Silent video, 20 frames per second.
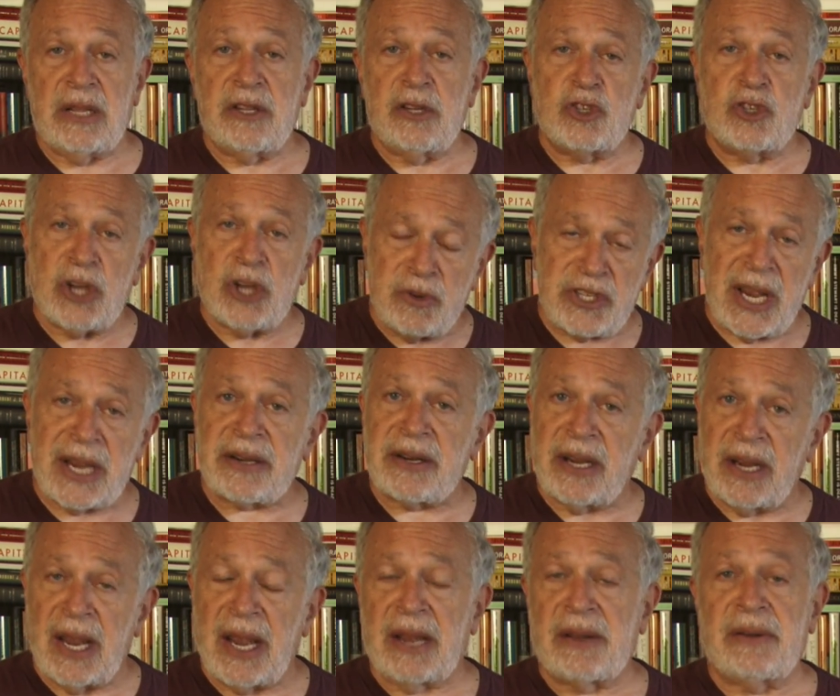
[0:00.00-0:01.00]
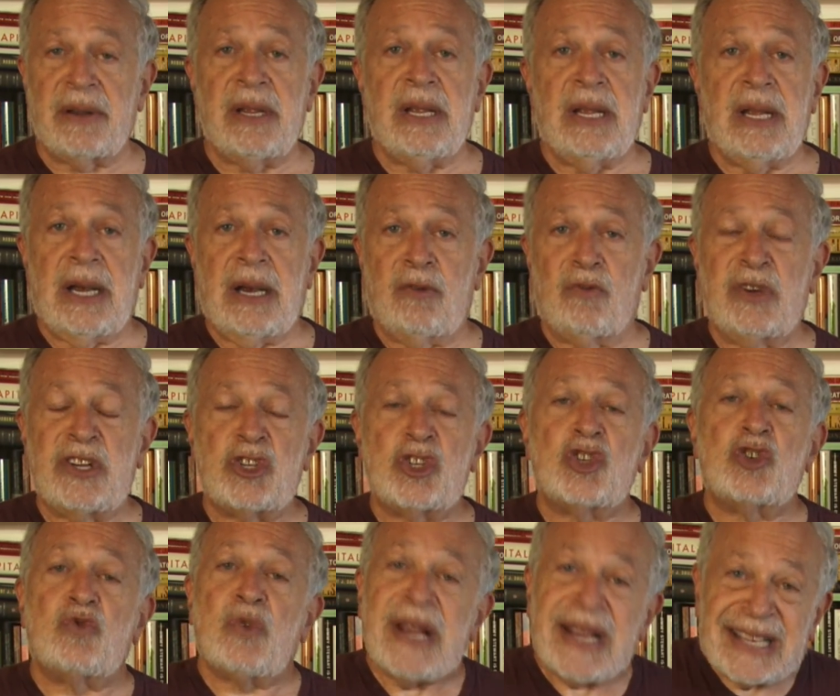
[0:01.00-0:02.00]
The Jones Act, again,
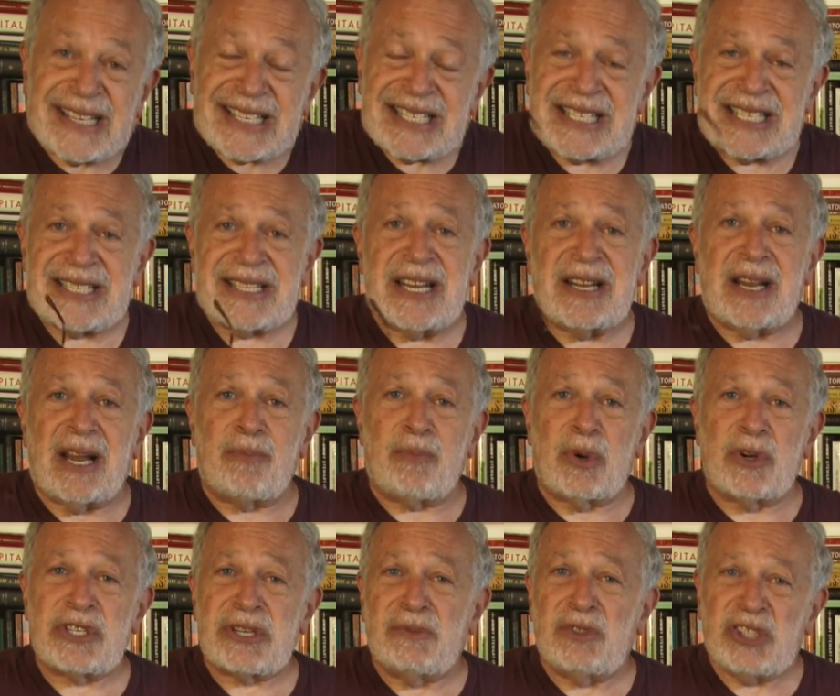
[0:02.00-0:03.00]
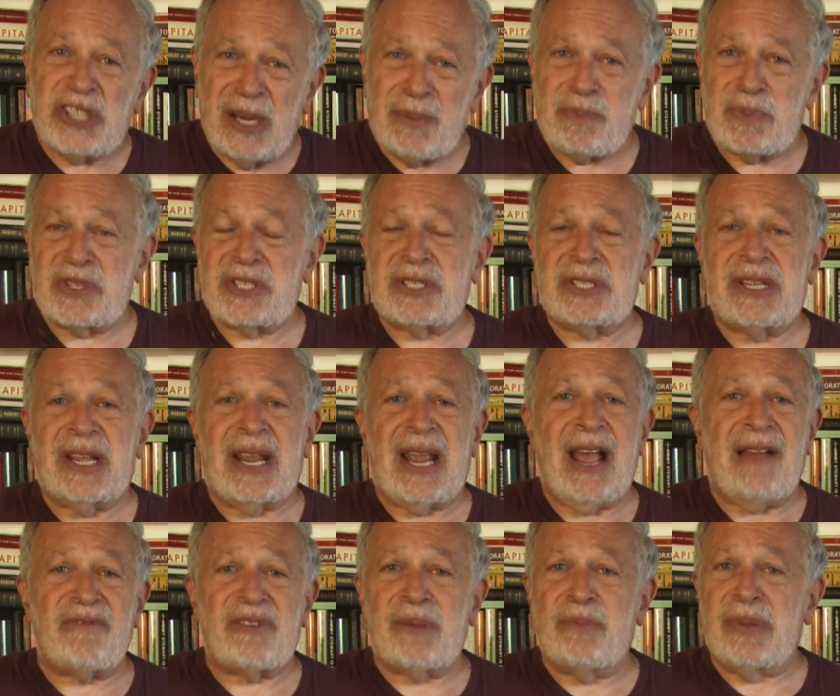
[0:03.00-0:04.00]
restricts the numbers of ships. They
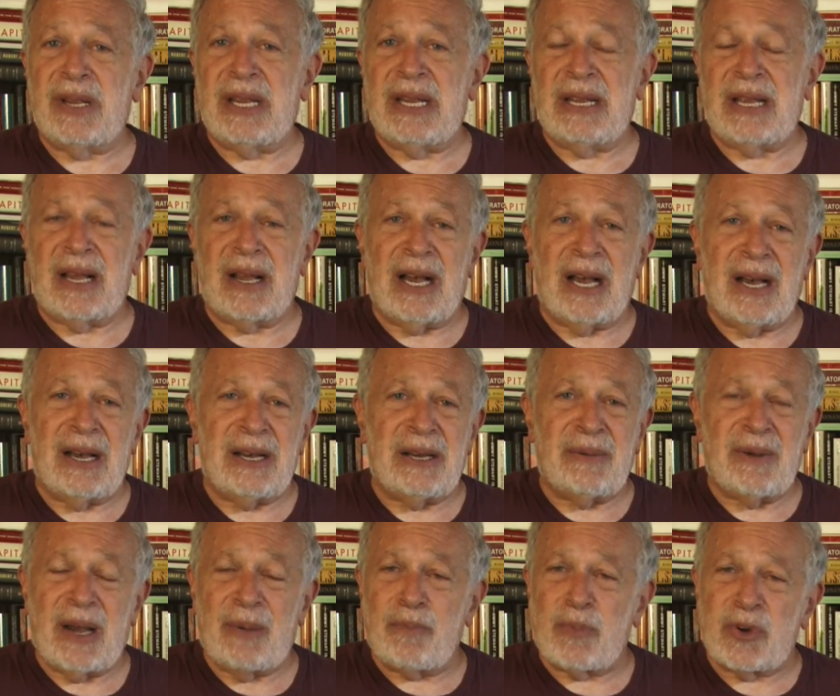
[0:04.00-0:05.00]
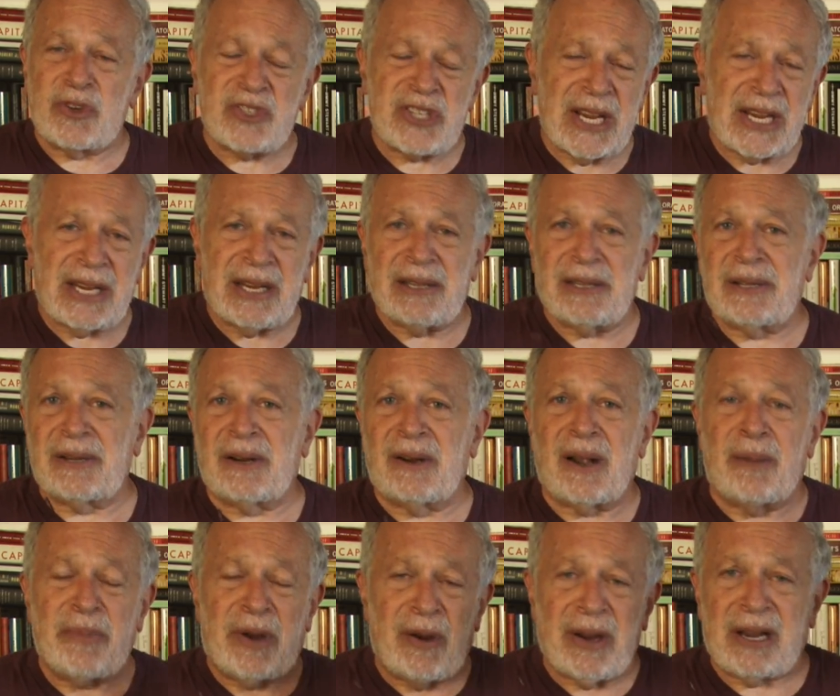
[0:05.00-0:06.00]
have to be
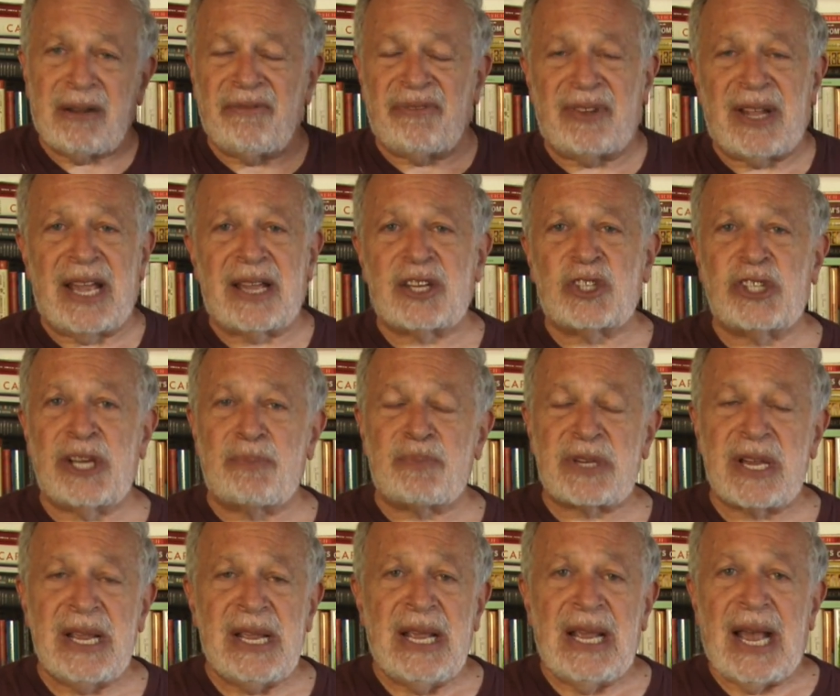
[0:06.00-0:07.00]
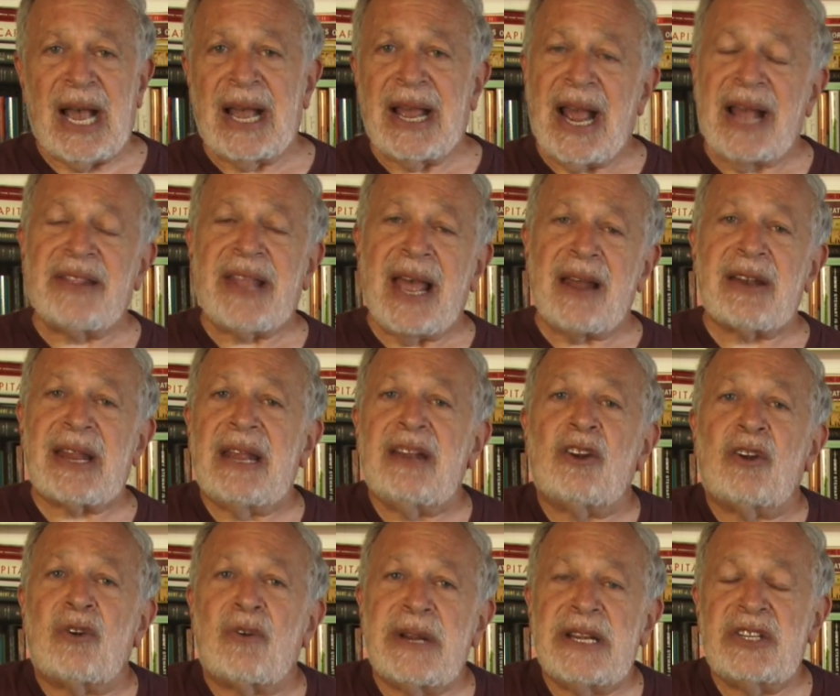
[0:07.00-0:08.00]
particular American flag ships, and that
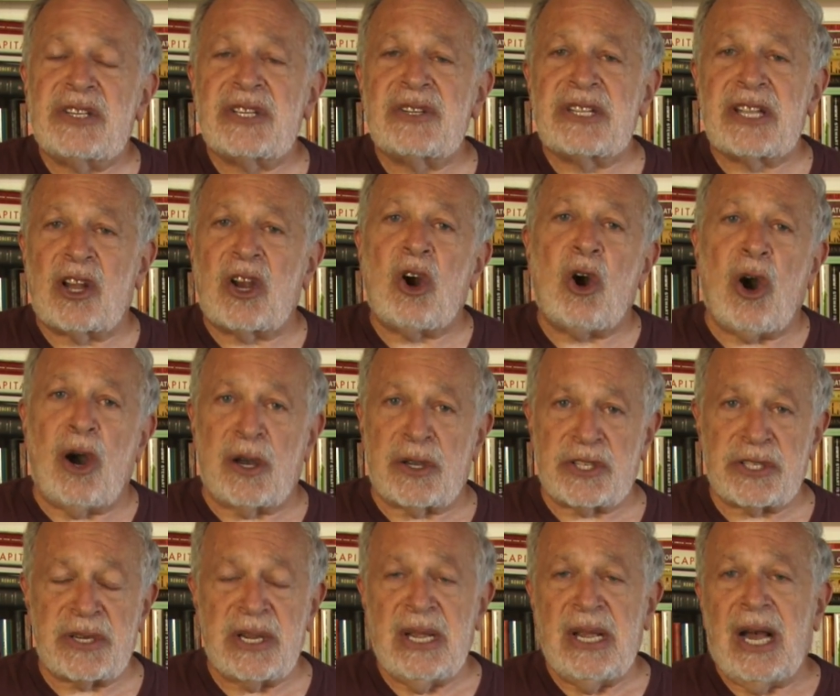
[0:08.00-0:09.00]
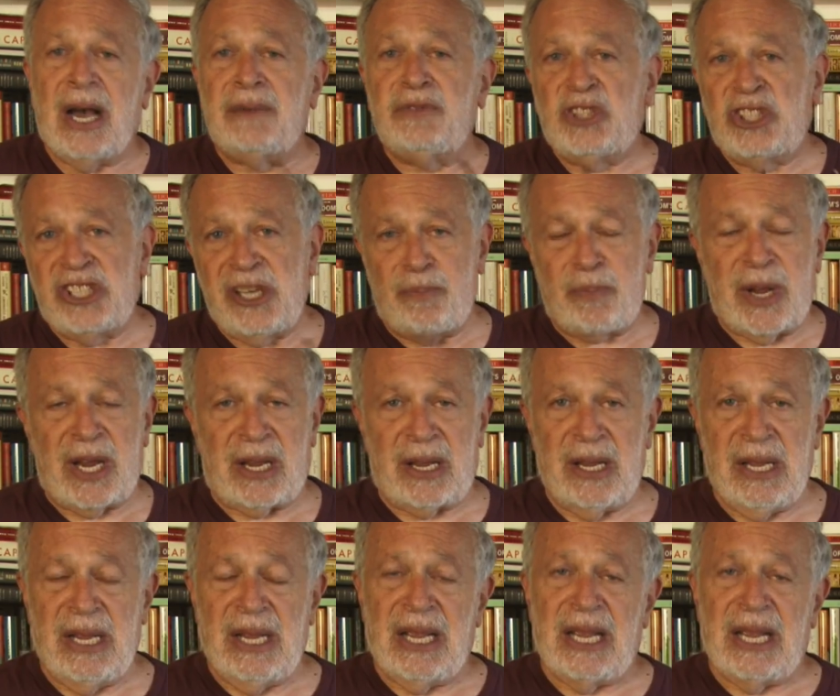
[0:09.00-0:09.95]
increases the cost of shipping.